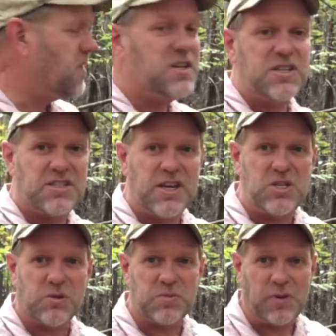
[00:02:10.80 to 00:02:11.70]
the
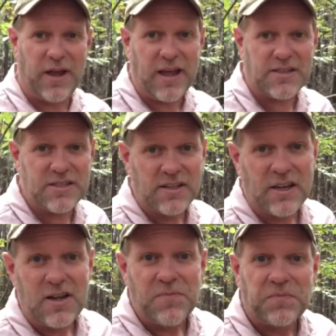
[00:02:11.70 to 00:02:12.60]
deciduous plants.
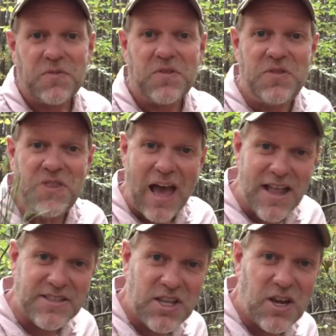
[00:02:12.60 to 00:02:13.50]

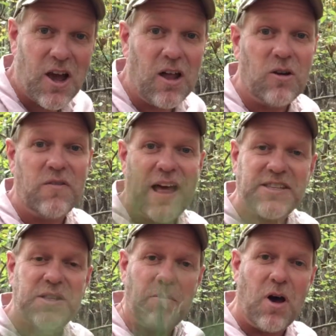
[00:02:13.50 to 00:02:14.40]
That's the color,
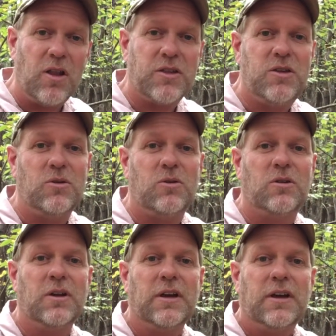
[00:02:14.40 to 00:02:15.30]
that's the
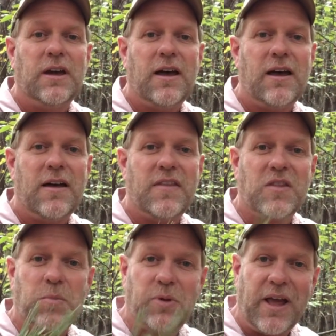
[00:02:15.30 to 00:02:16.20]
molecule
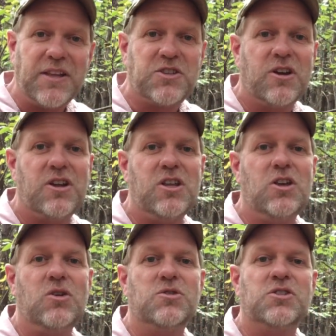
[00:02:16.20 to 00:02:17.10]
that the plants are going to
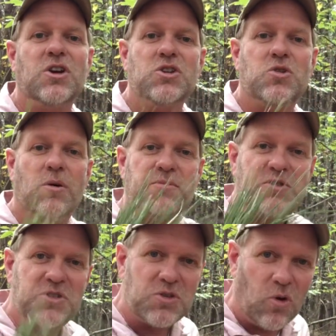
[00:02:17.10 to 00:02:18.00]
use to
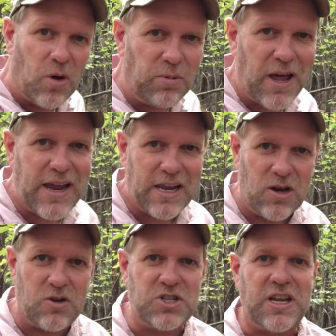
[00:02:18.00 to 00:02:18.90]
absorb light
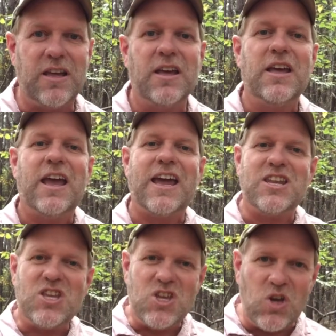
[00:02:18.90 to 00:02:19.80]
energy
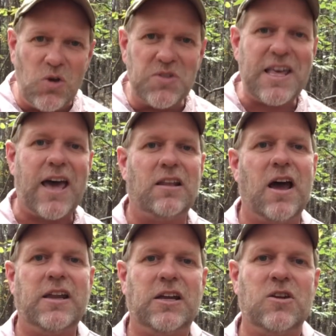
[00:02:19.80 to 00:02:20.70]
and use that
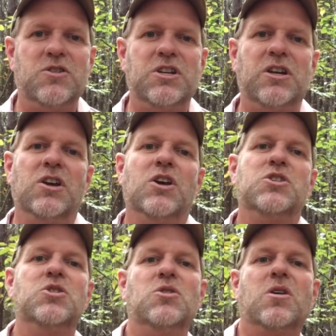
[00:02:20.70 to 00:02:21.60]
light energy
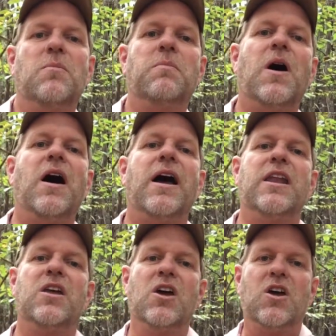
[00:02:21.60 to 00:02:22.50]
to
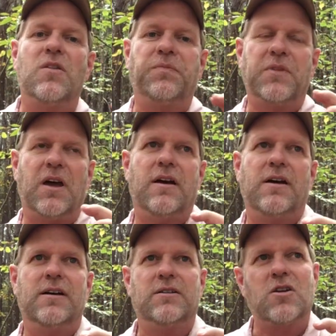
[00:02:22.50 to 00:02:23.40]
combine
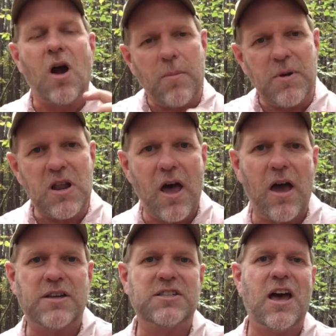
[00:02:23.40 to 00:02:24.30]
carbon
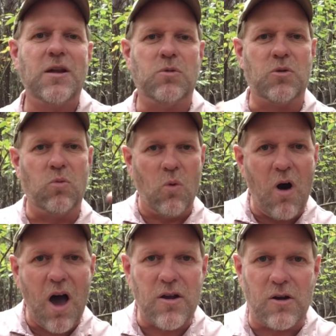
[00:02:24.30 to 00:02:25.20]
dioxide with
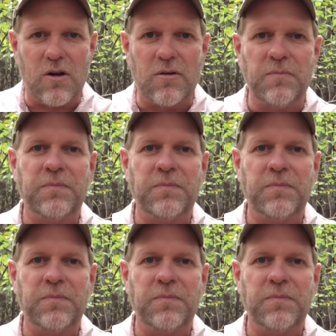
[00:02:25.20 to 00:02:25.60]
water